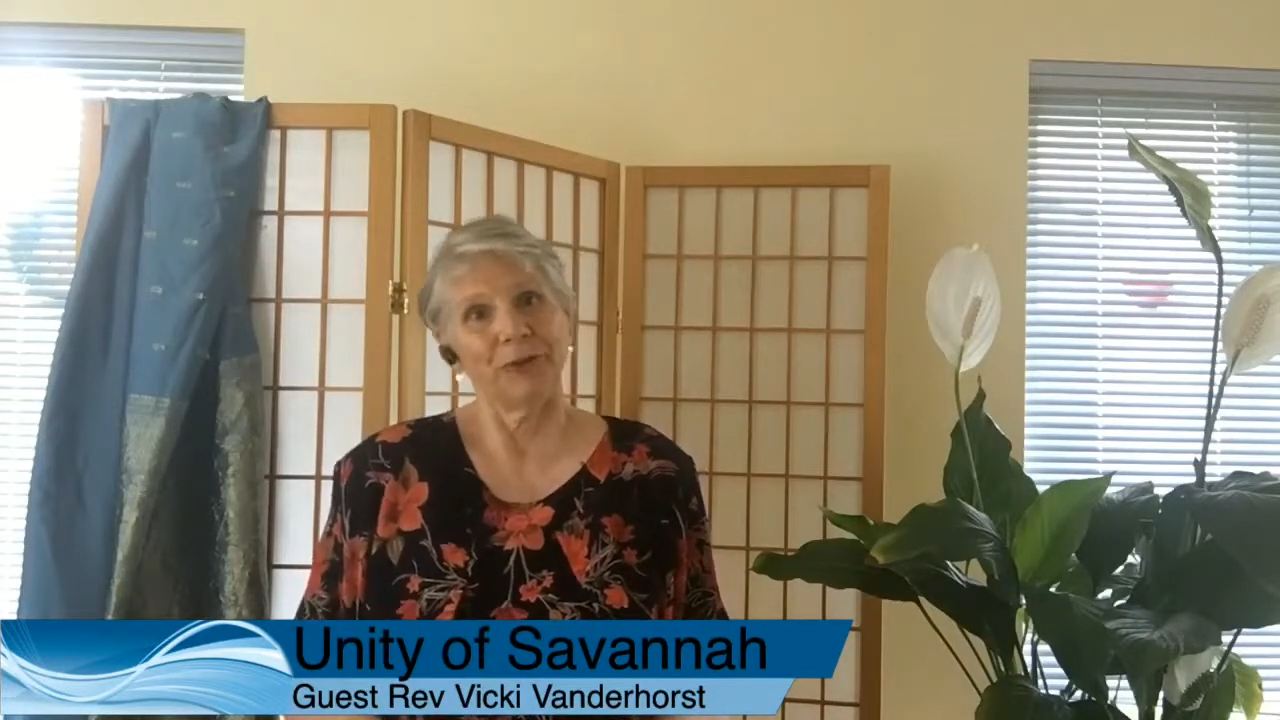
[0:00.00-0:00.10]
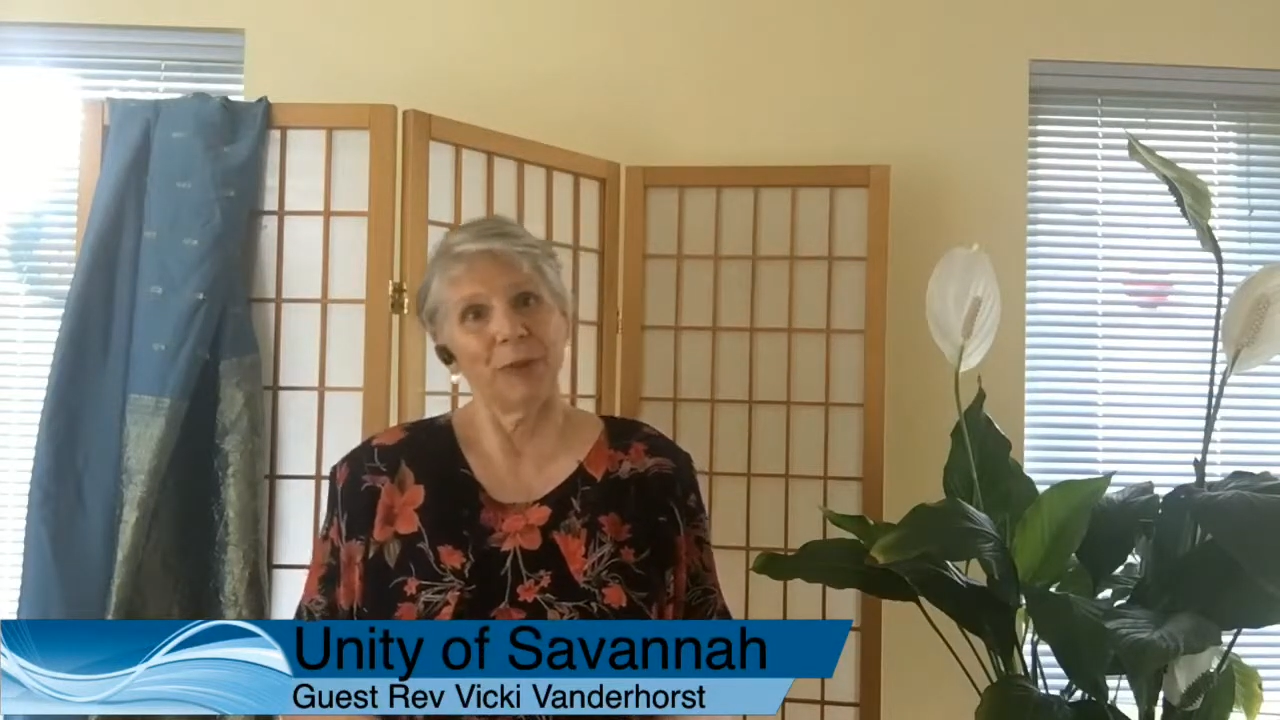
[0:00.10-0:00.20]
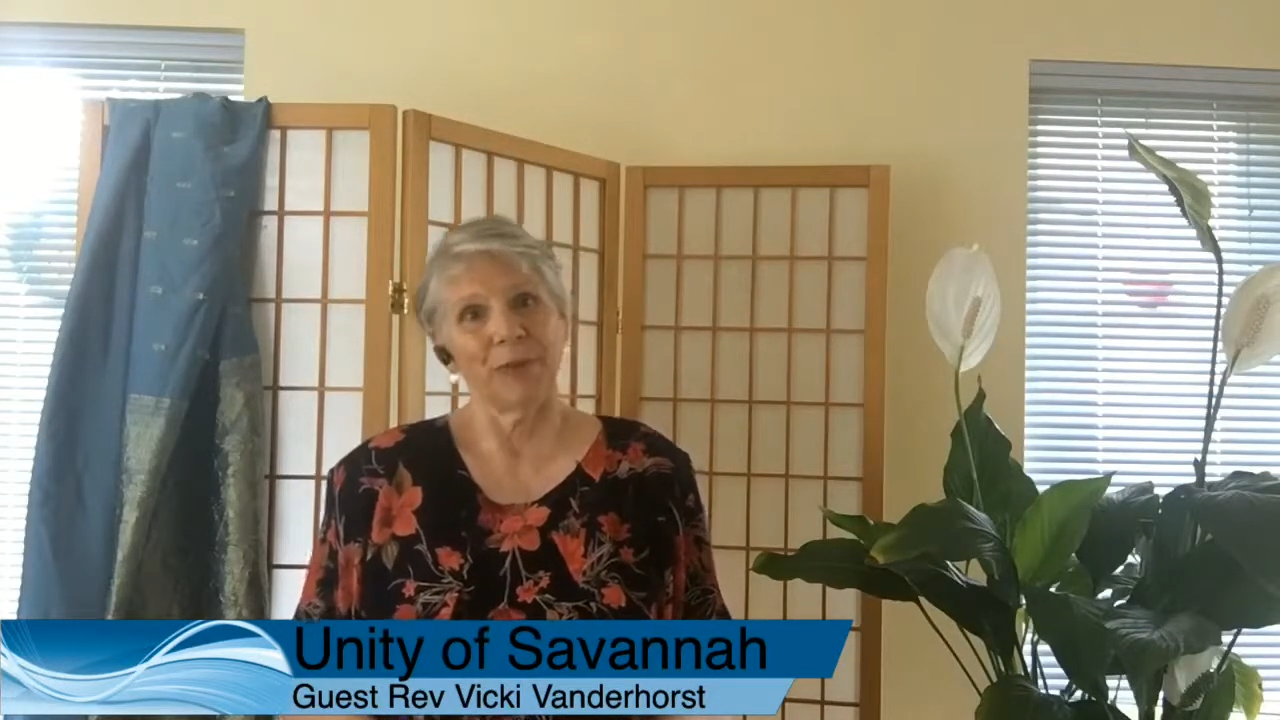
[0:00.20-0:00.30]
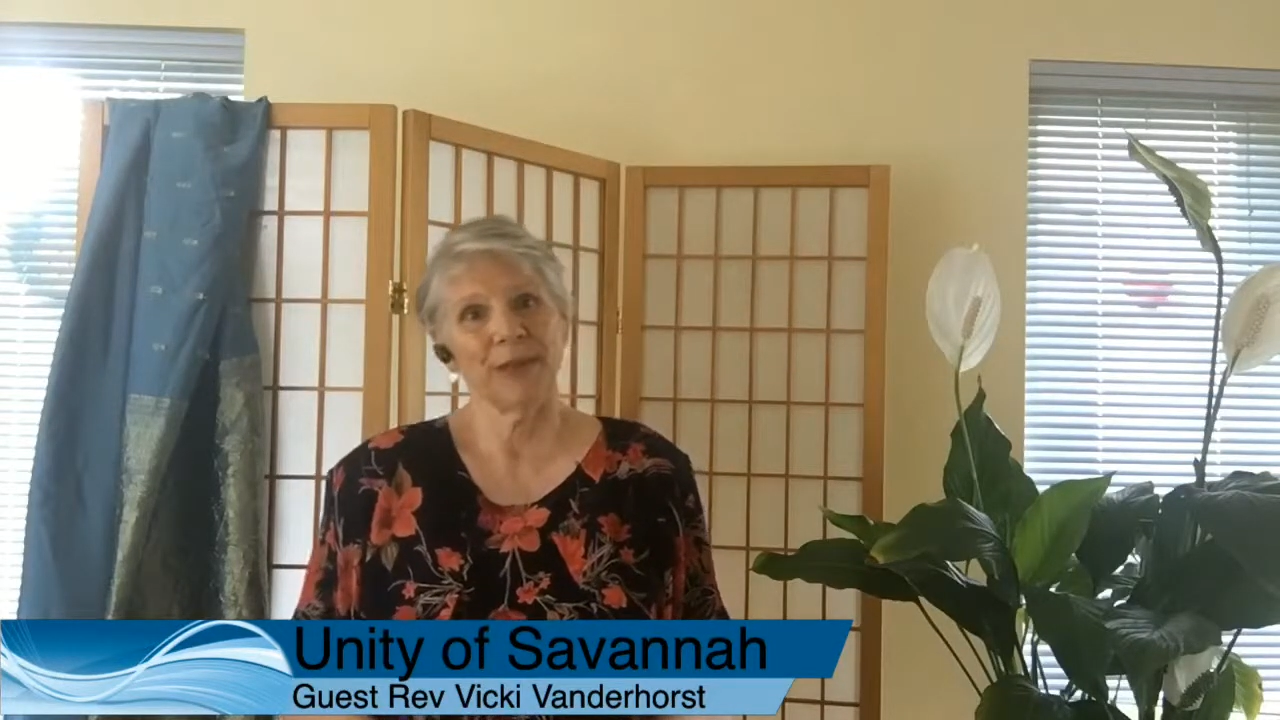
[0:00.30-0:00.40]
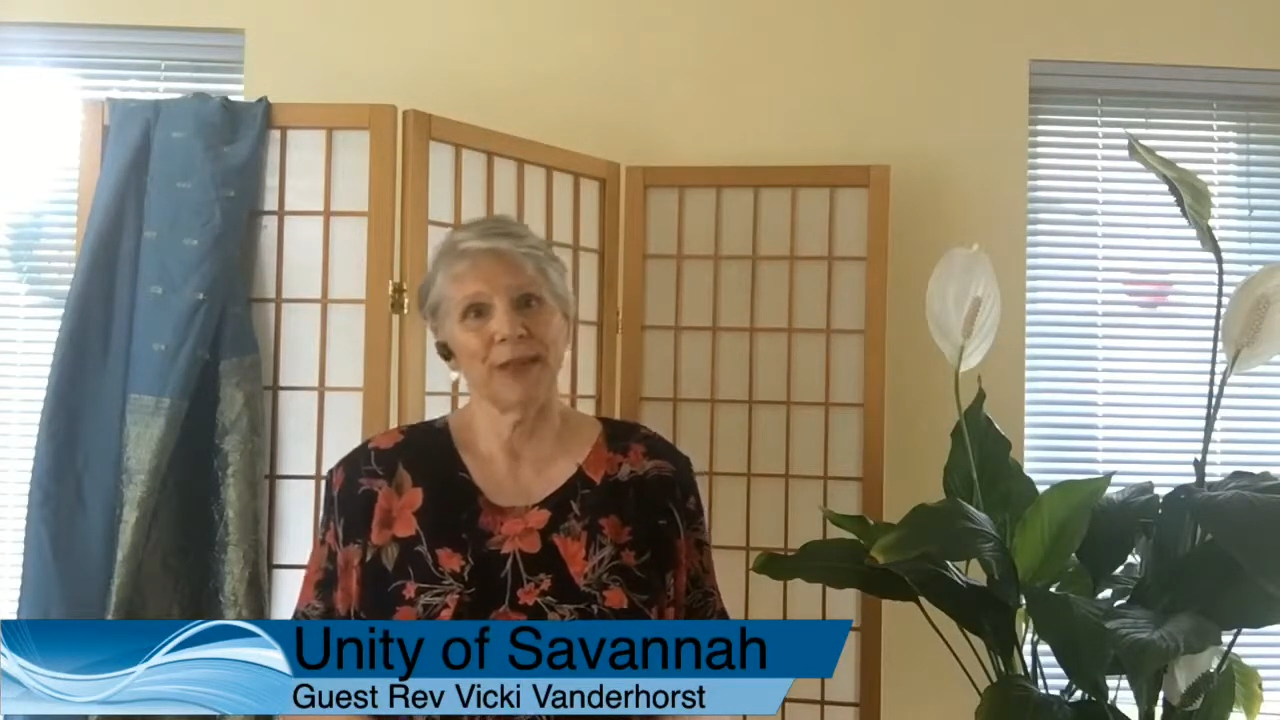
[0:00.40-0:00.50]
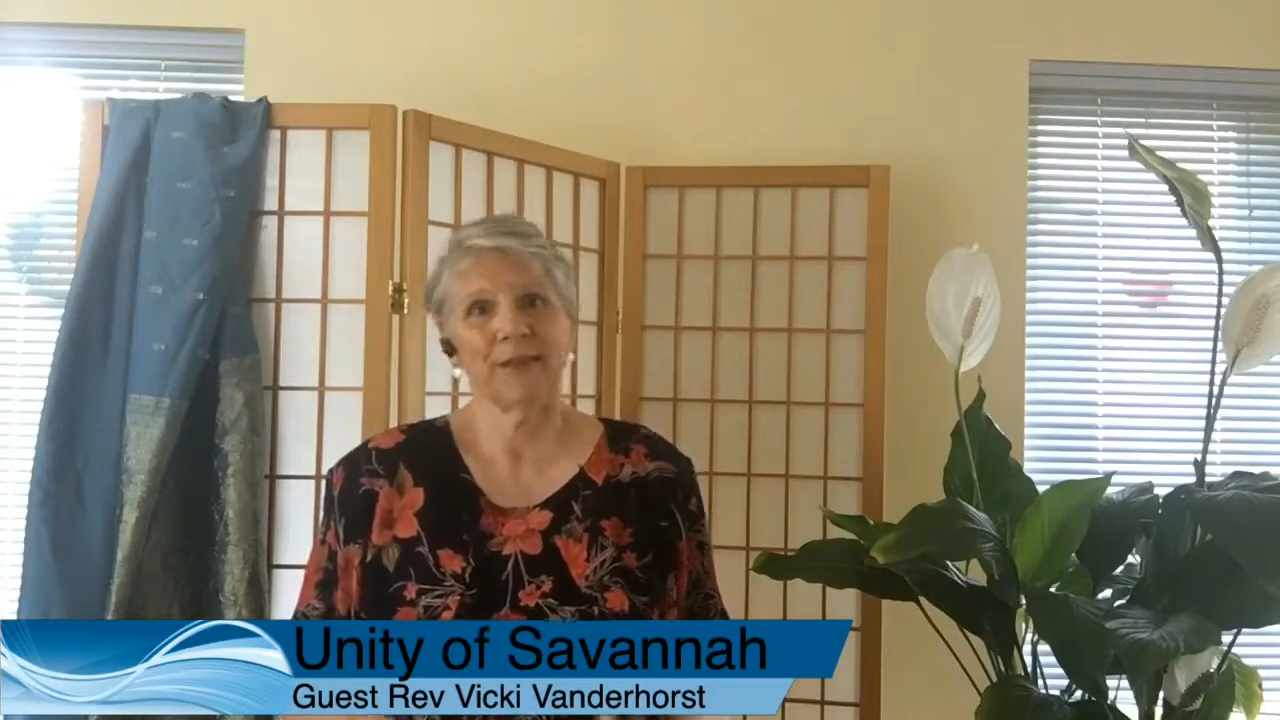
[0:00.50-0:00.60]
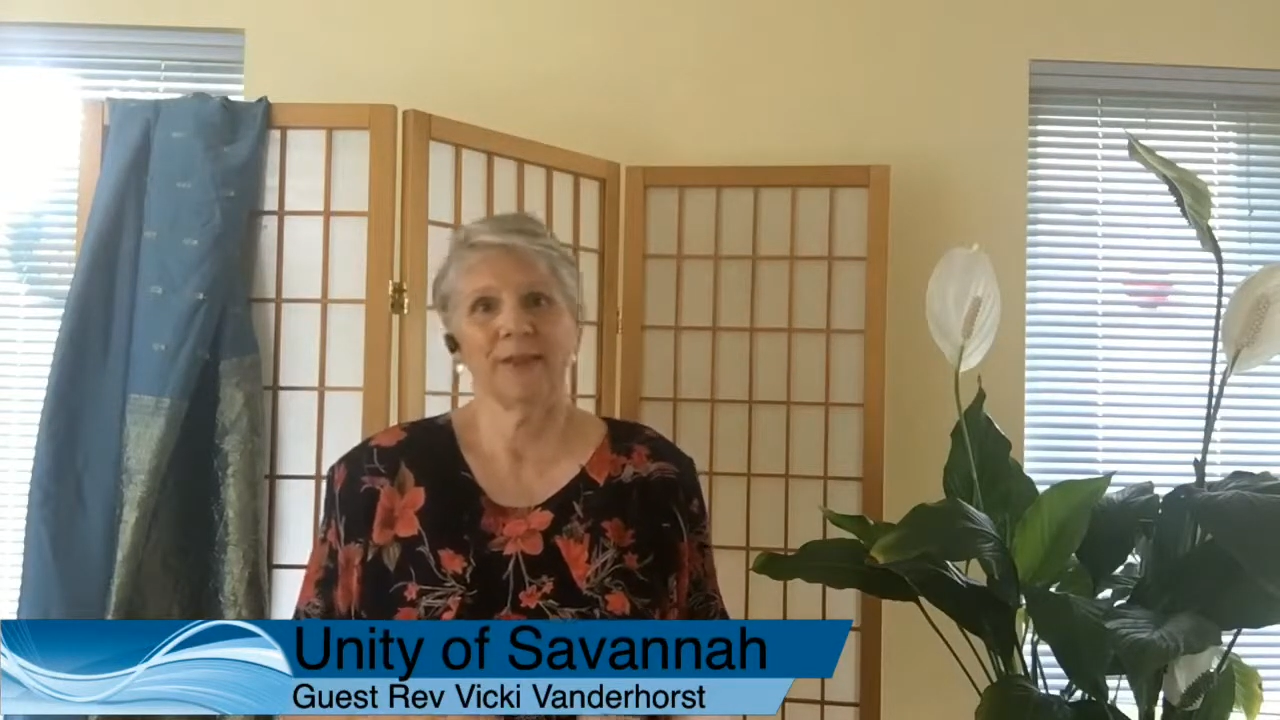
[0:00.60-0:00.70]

represents